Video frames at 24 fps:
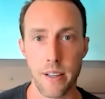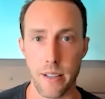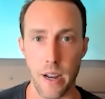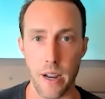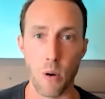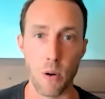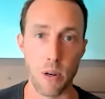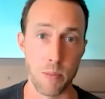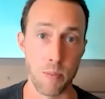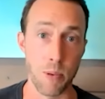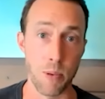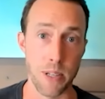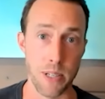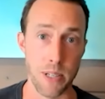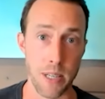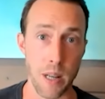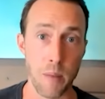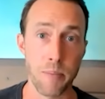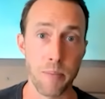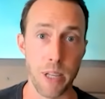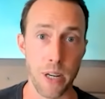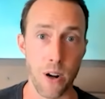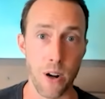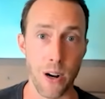They always put
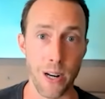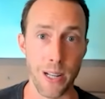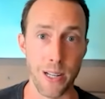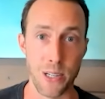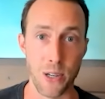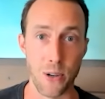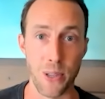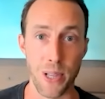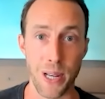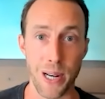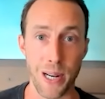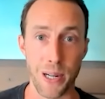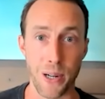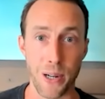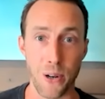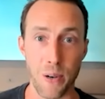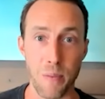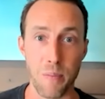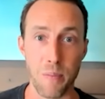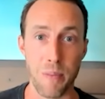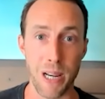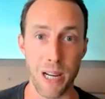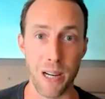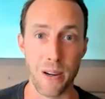something on it so that it
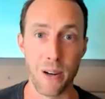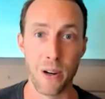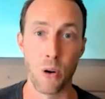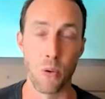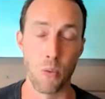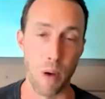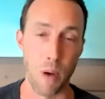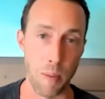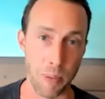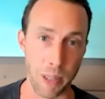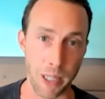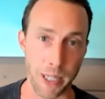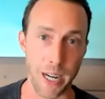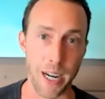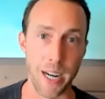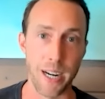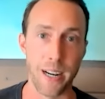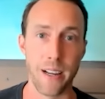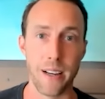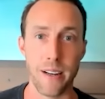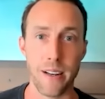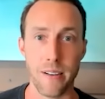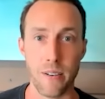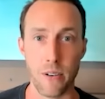couldn't be
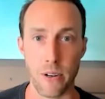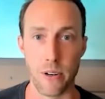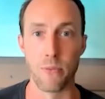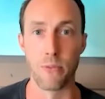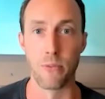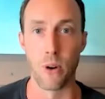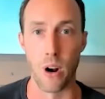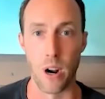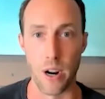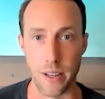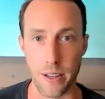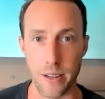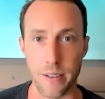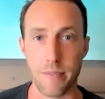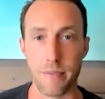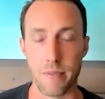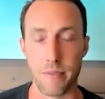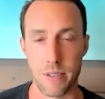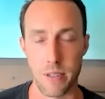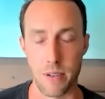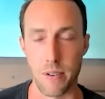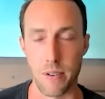replicated or defrauded.